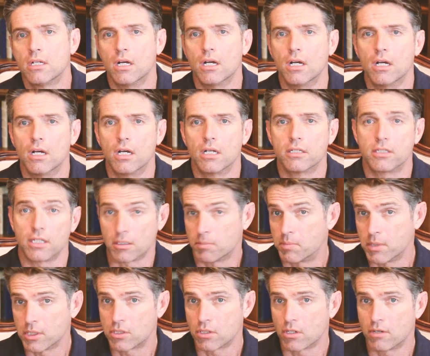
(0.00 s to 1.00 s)
Uh, take a
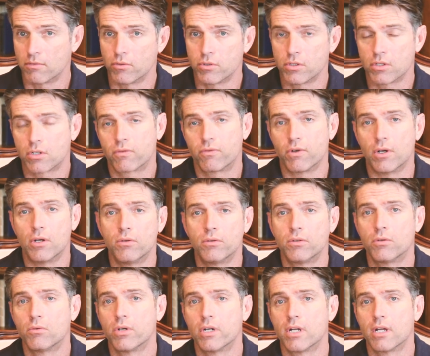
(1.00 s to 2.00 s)
picture of it with your phone
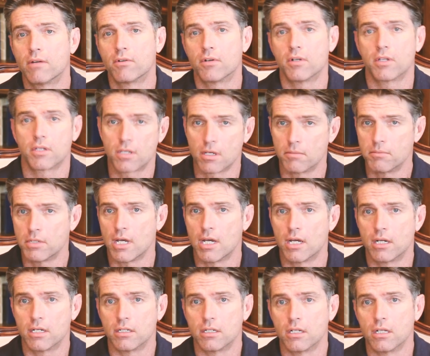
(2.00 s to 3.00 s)
or whatever, and then come
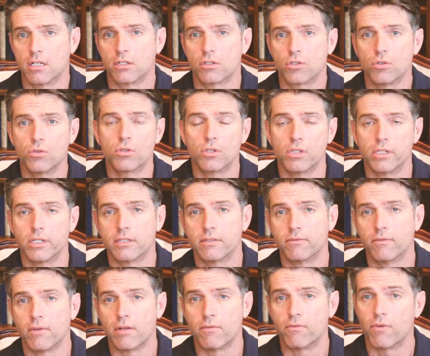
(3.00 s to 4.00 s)
down and, and Google it
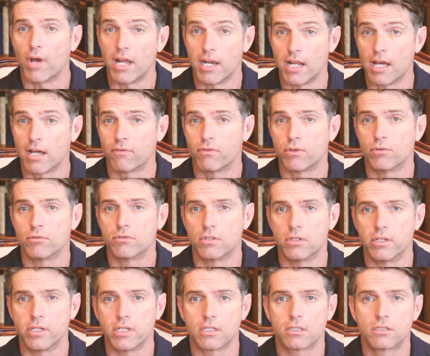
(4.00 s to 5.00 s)
and, and find out if it was
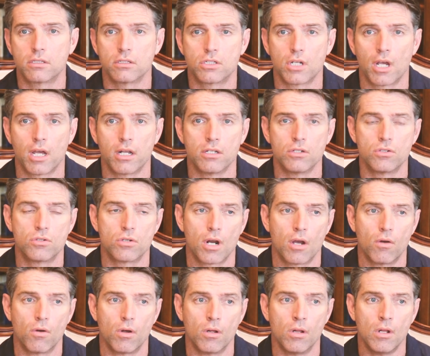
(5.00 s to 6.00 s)
linked to Chinese
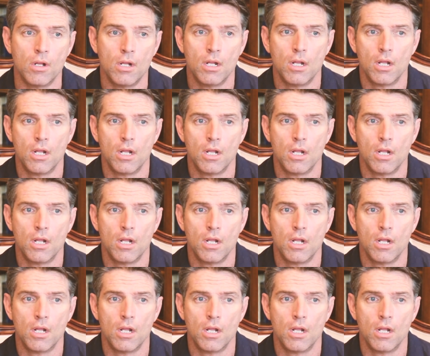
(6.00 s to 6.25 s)
drywall.